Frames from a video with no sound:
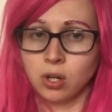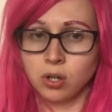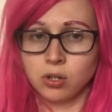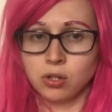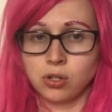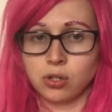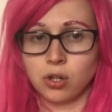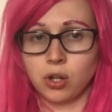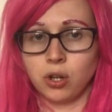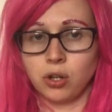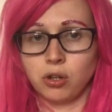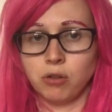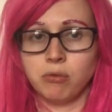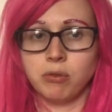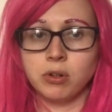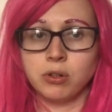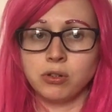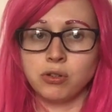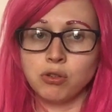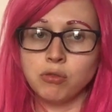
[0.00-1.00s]
So there
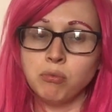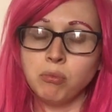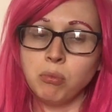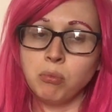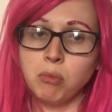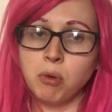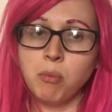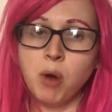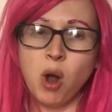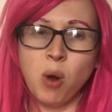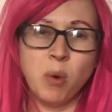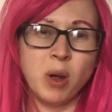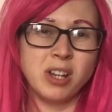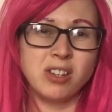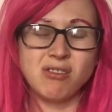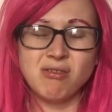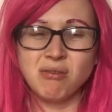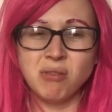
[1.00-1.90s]
are some more words,